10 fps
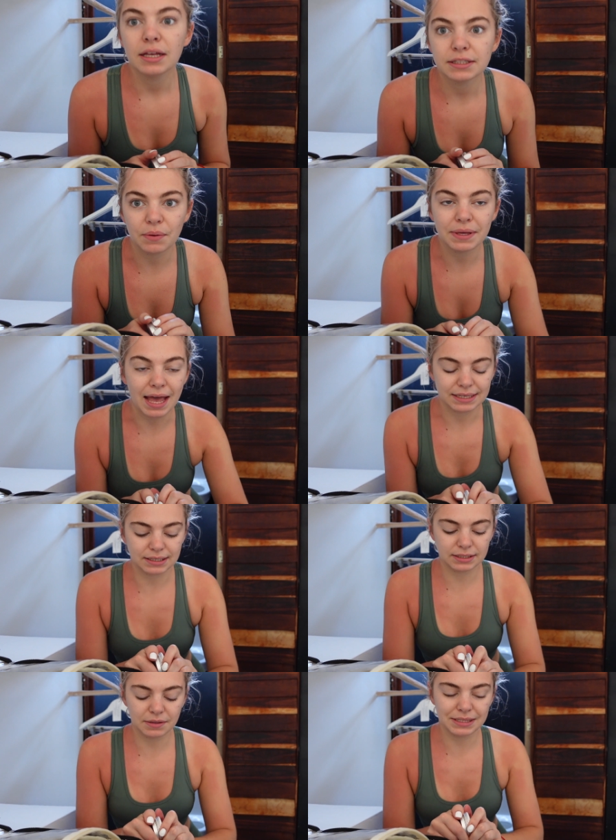So
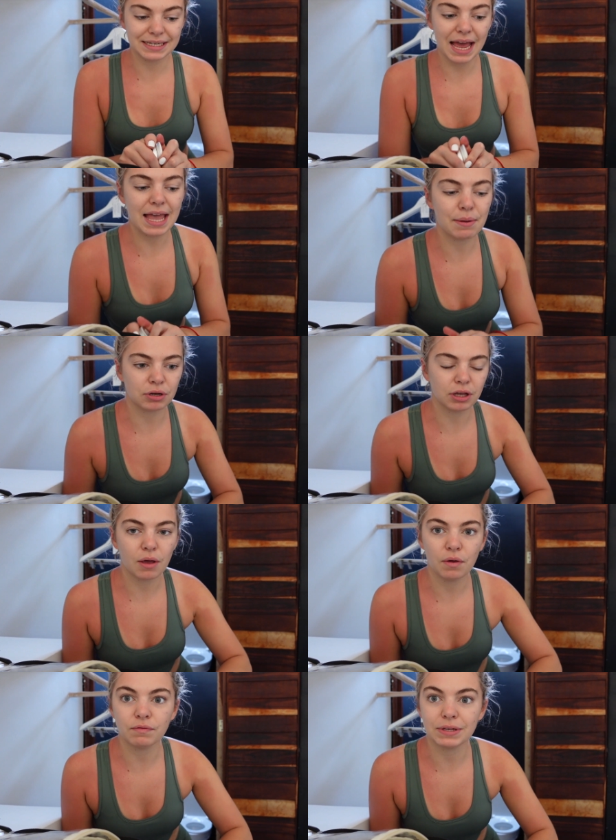yes, so today I'm gonna
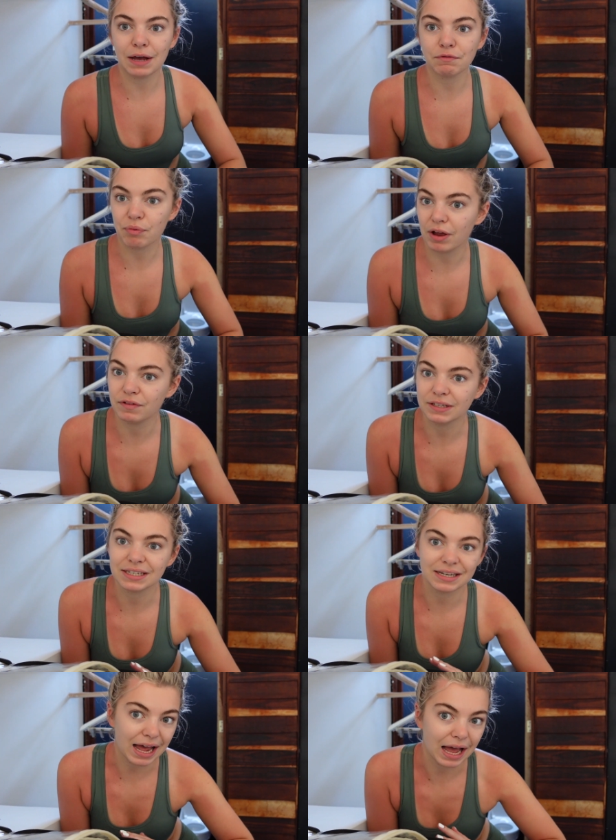go down for
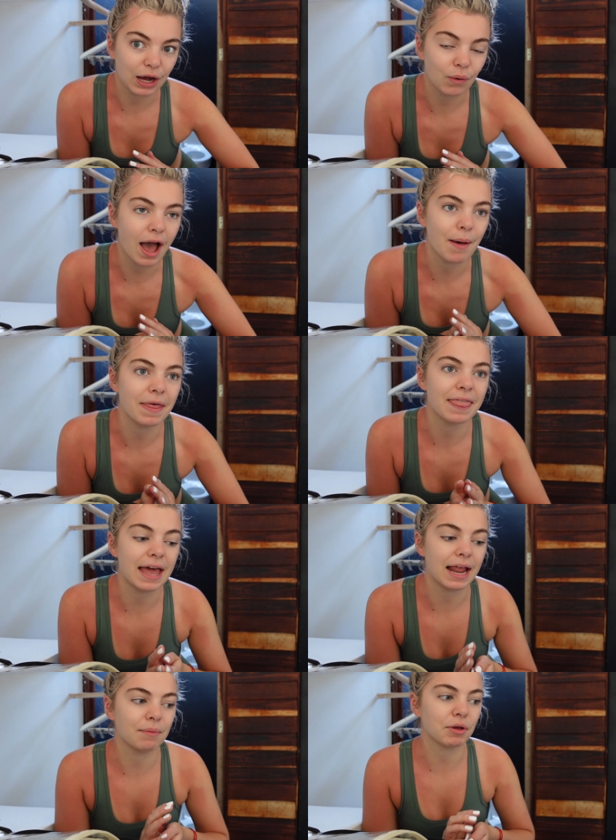breakfast now um, and
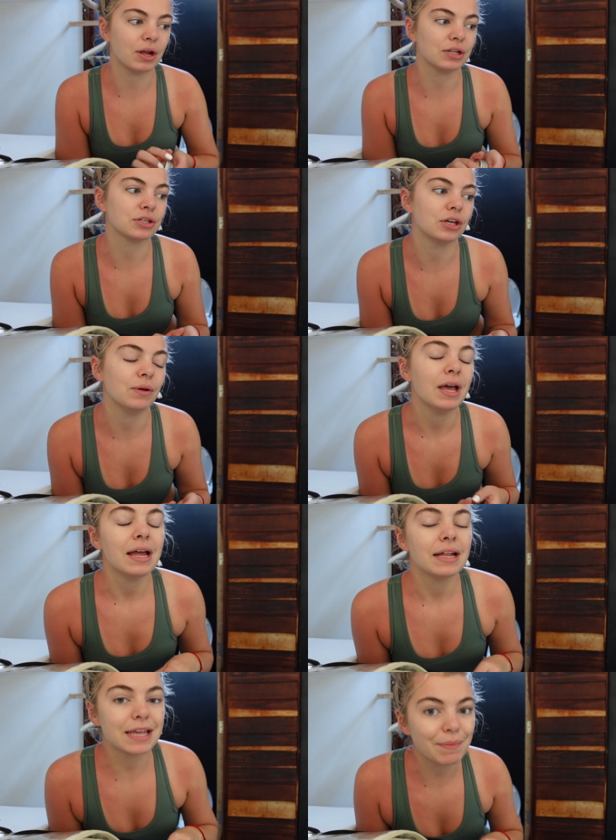then I'm going to
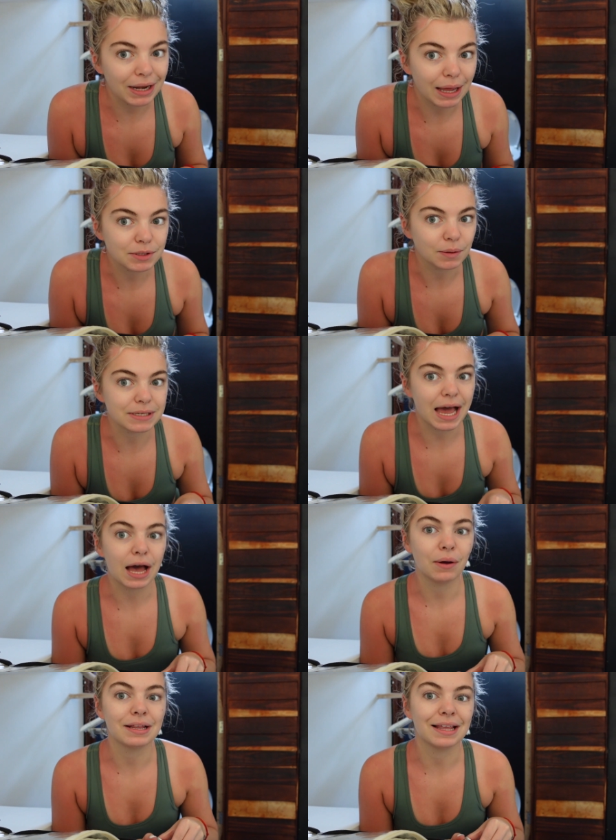take my laptop
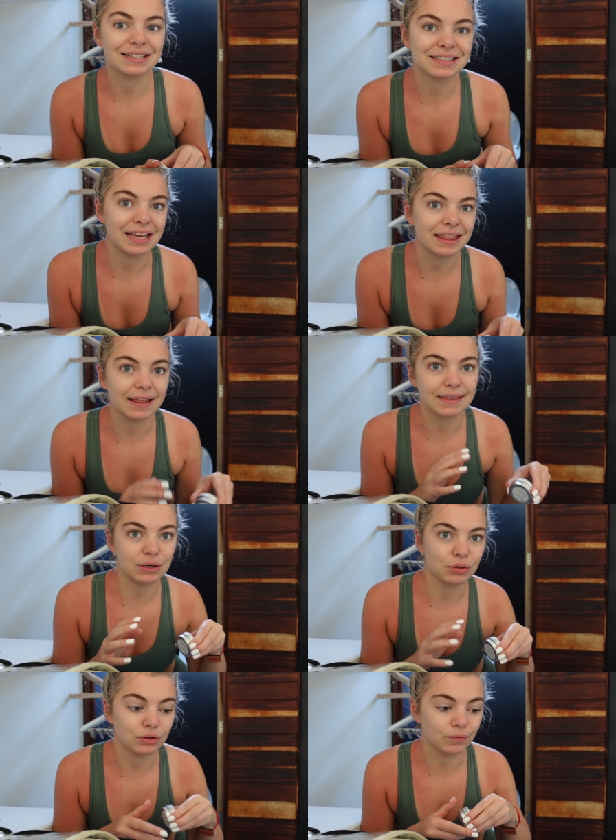down and like sit in like the
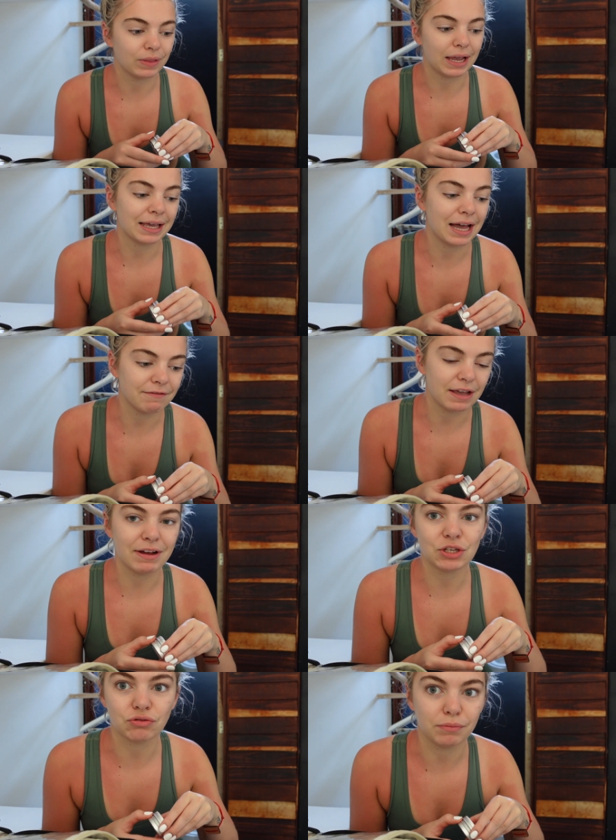little like cafe
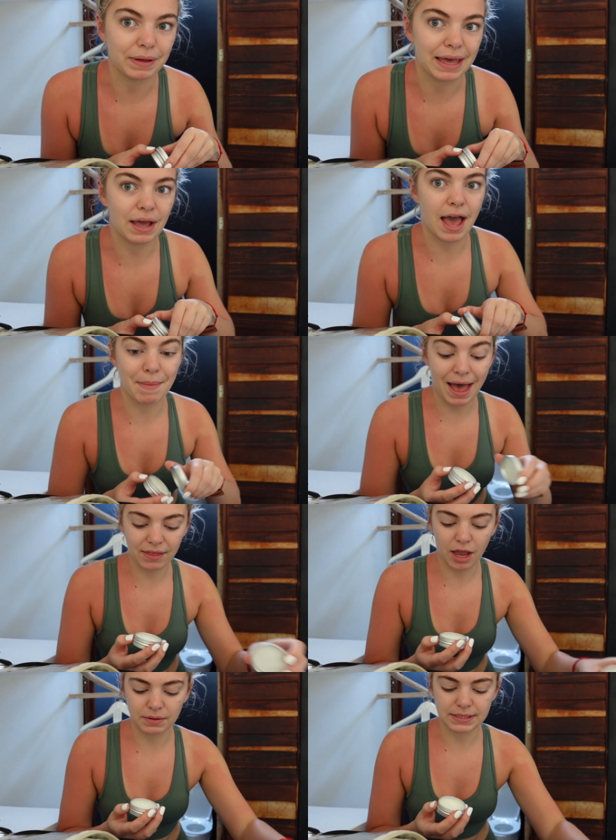restaurant bit um,
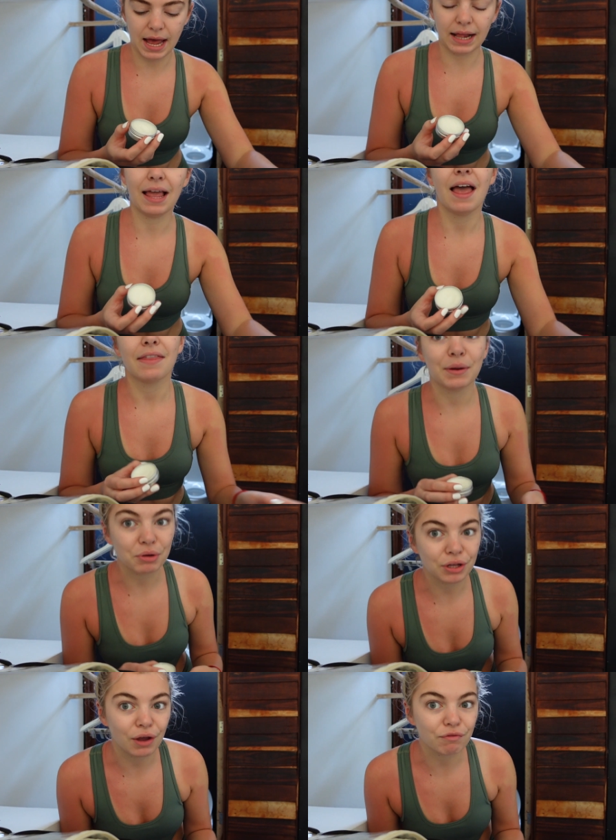at the hotel. Then I'm
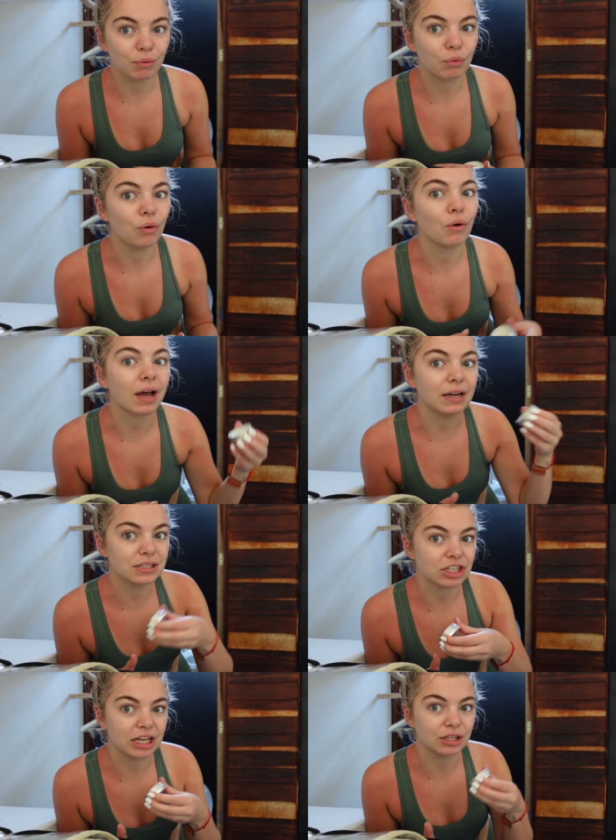gonna go for a walk
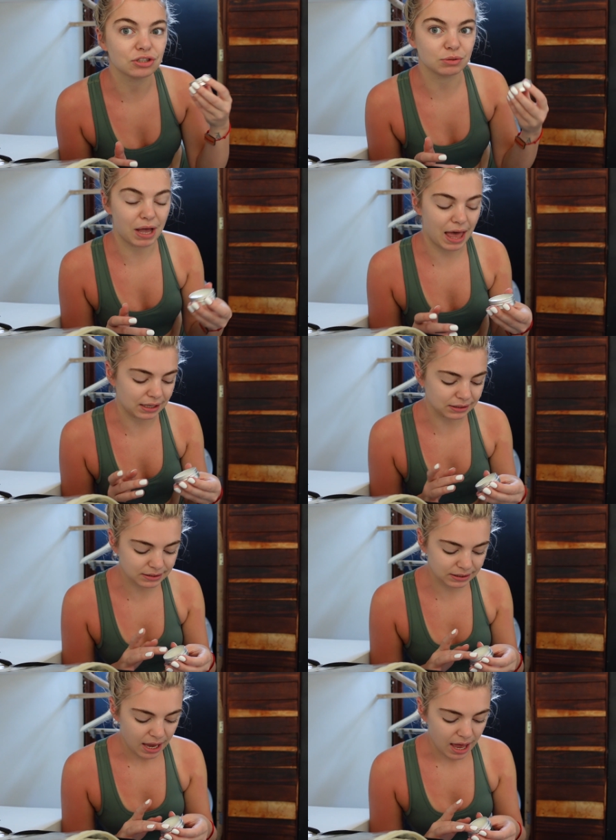and chill somewhere
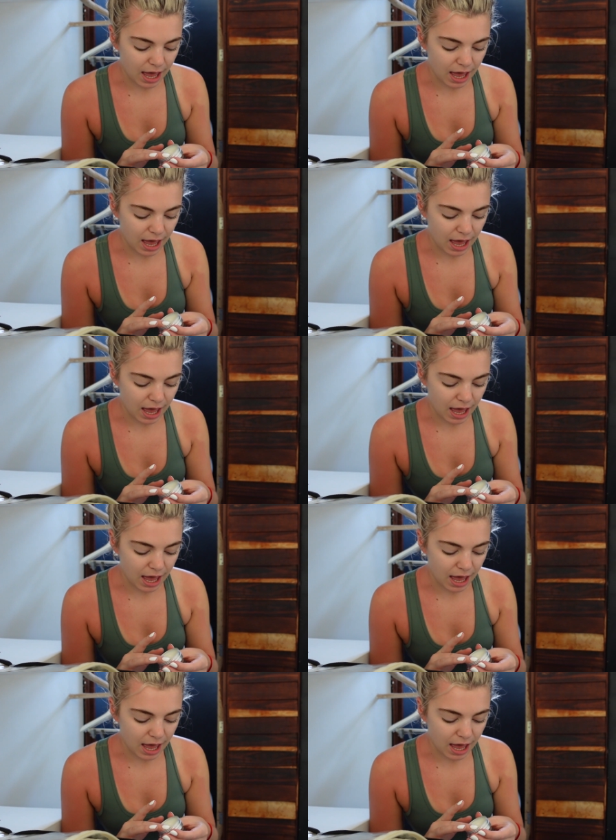else.